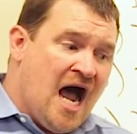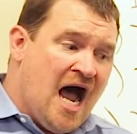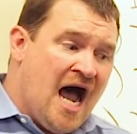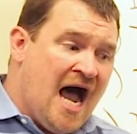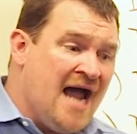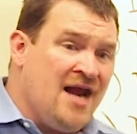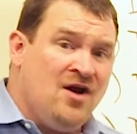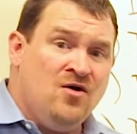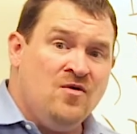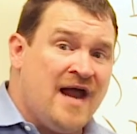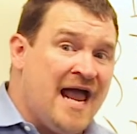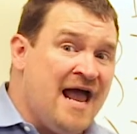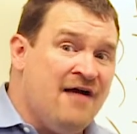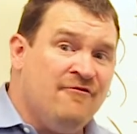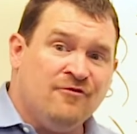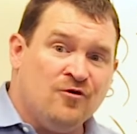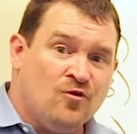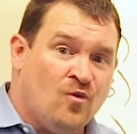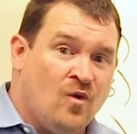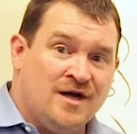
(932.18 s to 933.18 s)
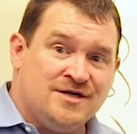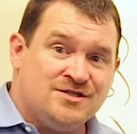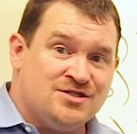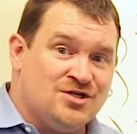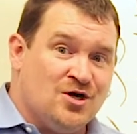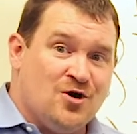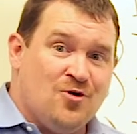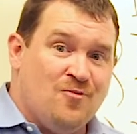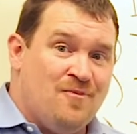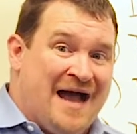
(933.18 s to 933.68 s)
I don't ever want
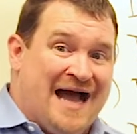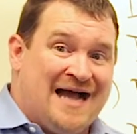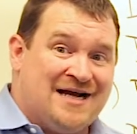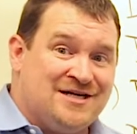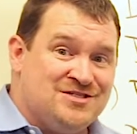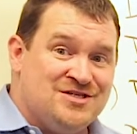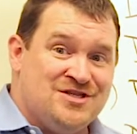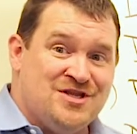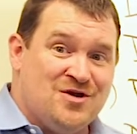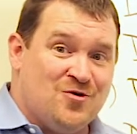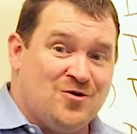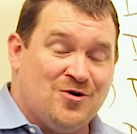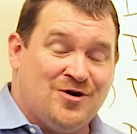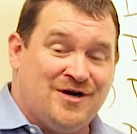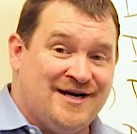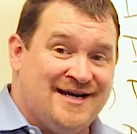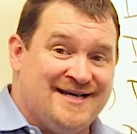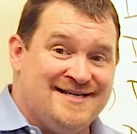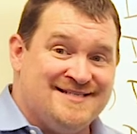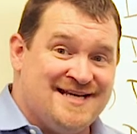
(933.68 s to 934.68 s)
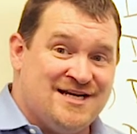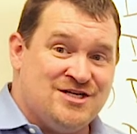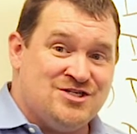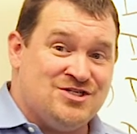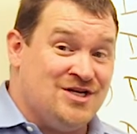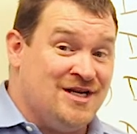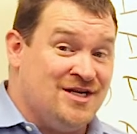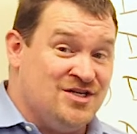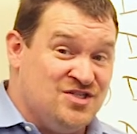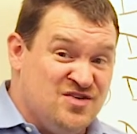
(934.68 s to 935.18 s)
to go back to the
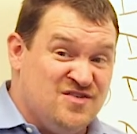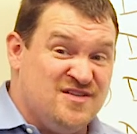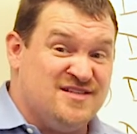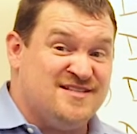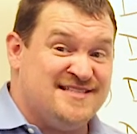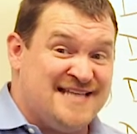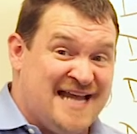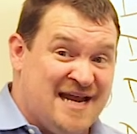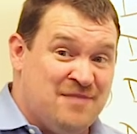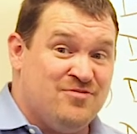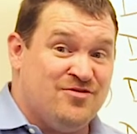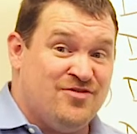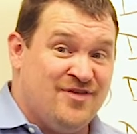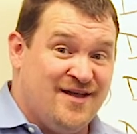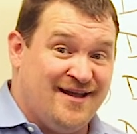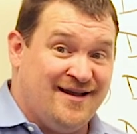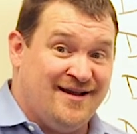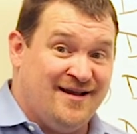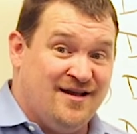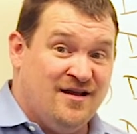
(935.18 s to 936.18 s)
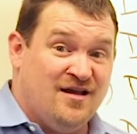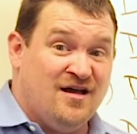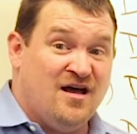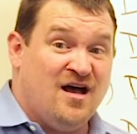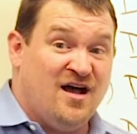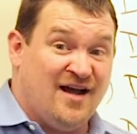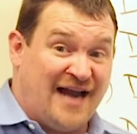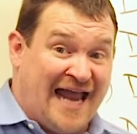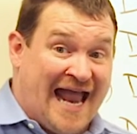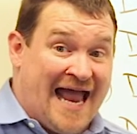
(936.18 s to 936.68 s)
organization and do the same thing
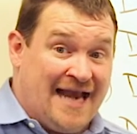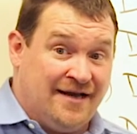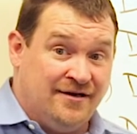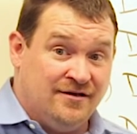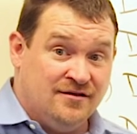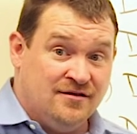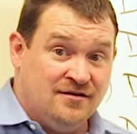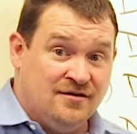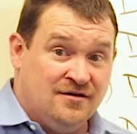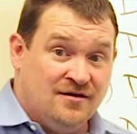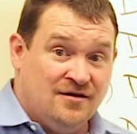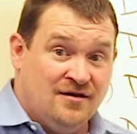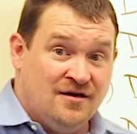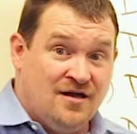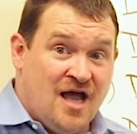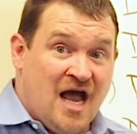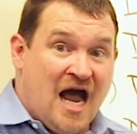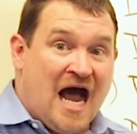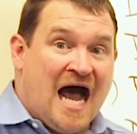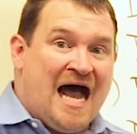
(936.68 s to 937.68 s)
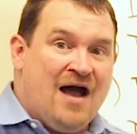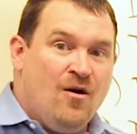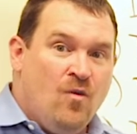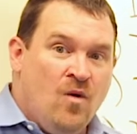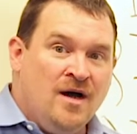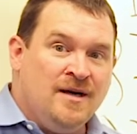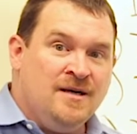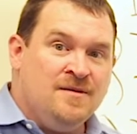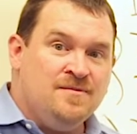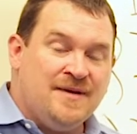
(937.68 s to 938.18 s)
again. I
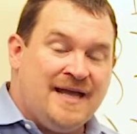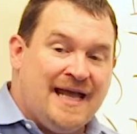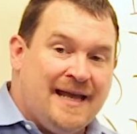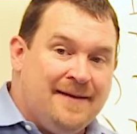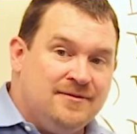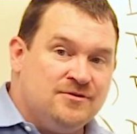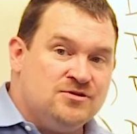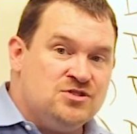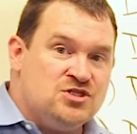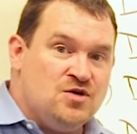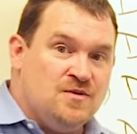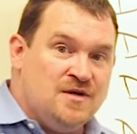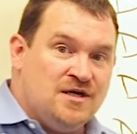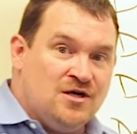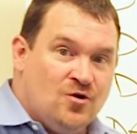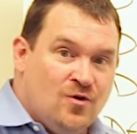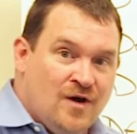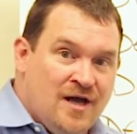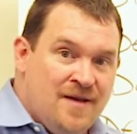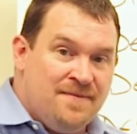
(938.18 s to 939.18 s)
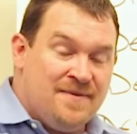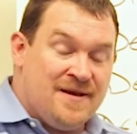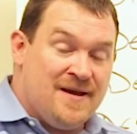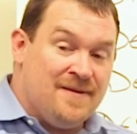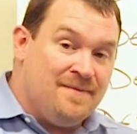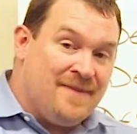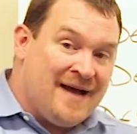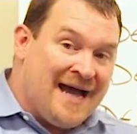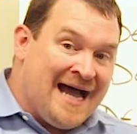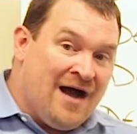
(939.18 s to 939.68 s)
want to be able to equip,
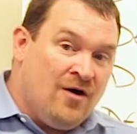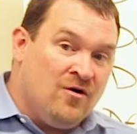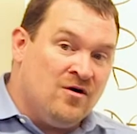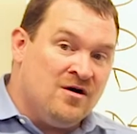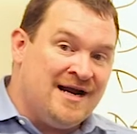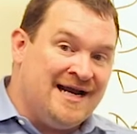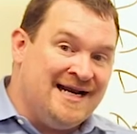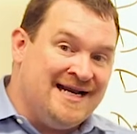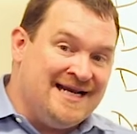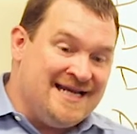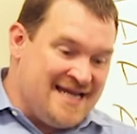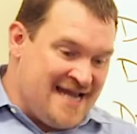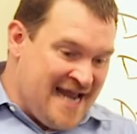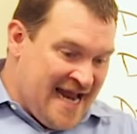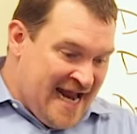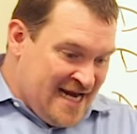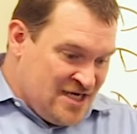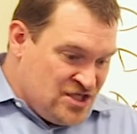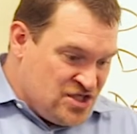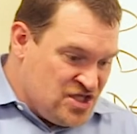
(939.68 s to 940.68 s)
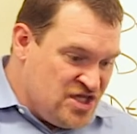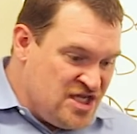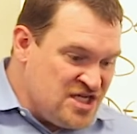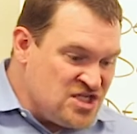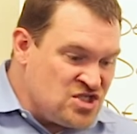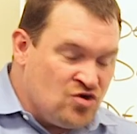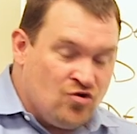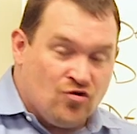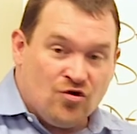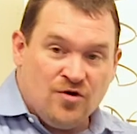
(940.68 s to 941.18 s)
empower, and engage
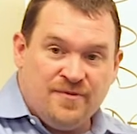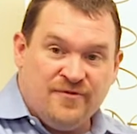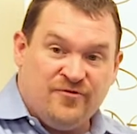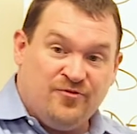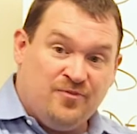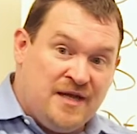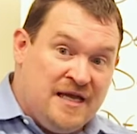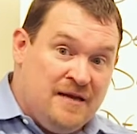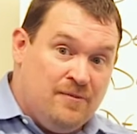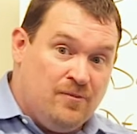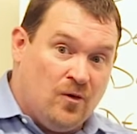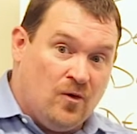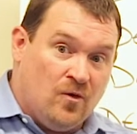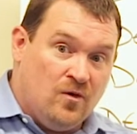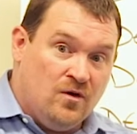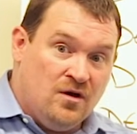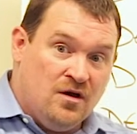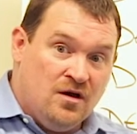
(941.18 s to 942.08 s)
this group of people